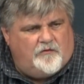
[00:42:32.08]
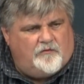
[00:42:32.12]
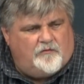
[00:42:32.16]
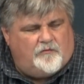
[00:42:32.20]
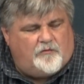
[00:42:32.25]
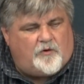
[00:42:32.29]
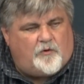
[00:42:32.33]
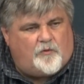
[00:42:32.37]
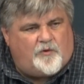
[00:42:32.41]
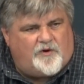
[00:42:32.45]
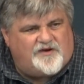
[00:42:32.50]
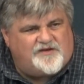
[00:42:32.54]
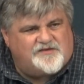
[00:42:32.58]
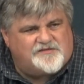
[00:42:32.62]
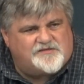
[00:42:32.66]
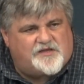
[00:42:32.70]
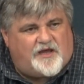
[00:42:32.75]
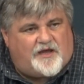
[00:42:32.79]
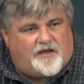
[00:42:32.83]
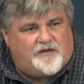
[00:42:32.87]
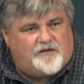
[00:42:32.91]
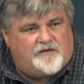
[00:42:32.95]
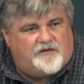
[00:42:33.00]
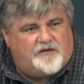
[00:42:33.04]
Well, what is
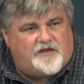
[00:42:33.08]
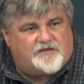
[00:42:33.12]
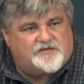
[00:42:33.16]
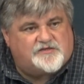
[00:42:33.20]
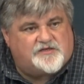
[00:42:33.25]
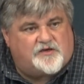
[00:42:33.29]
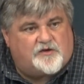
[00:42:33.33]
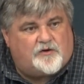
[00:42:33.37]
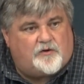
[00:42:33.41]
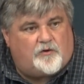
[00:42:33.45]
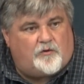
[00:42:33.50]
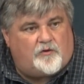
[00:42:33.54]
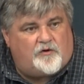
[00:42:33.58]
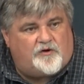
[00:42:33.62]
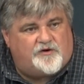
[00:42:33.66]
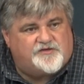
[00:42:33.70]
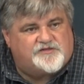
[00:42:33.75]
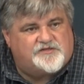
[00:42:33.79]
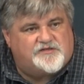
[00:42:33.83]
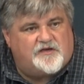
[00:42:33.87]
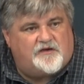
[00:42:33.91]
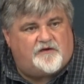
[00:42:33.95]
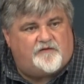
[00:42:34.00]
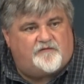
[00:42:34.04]
that? That's
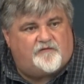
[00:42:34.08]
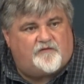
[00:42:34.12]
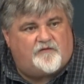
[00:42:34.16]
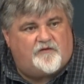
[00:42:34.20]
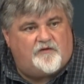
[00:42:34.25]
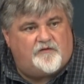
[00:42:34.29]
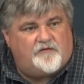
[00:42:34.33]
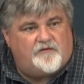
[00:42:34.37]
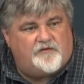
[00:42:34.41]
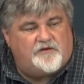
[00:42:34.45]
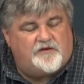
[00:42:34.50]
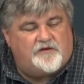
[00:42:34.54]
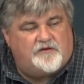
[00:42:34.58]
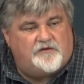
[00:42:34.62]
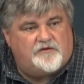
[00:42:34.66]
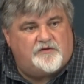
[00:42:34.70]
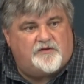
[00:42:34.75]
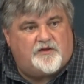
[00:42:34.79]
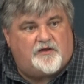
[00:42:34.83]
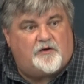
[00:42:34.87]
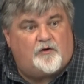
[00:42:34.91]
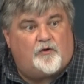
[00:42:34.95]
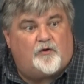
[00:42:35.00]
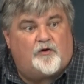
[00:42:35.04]
accords of
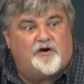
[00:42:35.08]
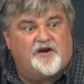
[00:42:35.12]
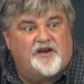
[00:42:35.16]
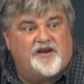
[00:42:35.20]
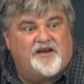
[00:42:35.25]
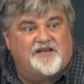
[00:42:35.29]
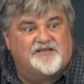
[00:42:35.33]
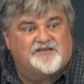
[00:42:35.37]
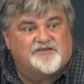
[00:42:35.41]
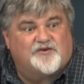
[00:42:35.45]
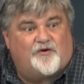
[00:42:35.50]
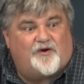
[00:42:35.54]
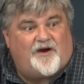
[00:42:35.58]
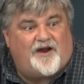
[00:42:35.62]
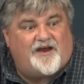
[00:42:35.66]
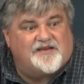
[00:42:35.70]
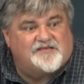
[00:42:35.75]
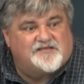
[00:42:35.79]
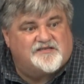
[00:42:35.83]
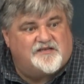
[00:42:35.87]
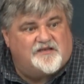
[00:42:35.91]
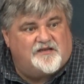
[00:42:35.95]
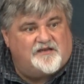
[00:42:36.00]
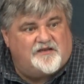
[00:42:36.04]
the Lord and His
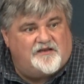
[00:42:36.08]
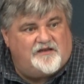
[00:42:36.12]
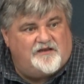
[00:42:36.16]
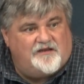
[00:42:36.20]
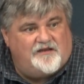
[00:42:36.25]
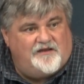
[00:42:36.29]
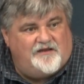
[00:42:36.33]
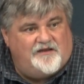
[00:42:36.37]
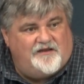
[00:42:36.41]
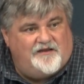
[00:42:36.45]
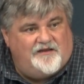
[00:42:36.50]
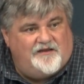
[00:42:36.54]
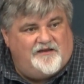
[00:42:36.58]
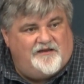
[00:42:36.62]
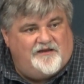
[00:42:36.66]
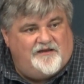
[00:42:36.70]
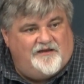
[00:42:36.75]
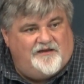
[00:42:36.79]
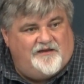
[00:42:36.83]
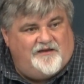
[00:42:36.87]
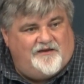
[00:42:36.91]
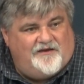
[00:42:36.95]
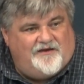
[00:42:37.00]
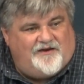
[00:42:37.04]
Christ.
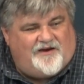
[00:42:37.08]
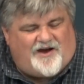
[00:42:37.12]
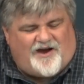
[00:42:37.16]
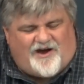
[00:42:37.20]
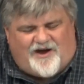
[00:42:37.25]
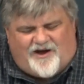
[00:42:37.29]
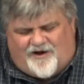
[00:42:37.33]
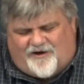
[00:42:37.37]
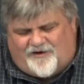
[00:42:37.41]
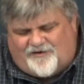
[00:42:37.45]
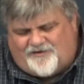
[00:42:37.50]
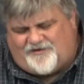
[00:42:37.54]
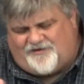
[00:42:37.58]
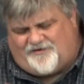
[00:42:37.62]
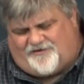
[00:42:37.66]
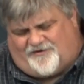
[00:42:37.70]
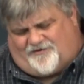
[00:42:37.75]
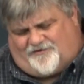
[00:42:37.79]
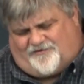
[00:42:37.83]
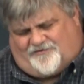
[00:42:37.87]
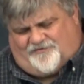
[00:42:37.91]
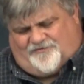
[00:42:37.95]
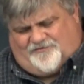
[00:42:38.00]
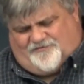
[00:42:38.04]
Ah, oh, you
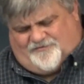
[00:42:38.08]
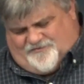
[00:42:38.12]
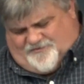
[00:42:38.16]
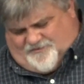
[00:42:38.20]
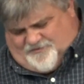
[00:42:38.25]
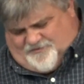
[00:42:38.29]
know,